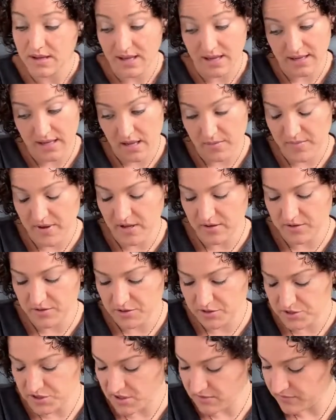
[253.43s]
Came out in your
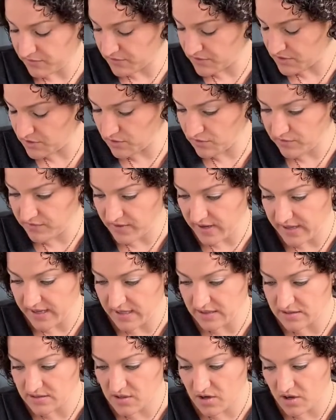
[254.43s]
shuffle too,
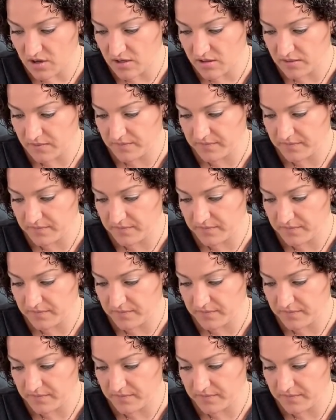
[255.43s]
finance card.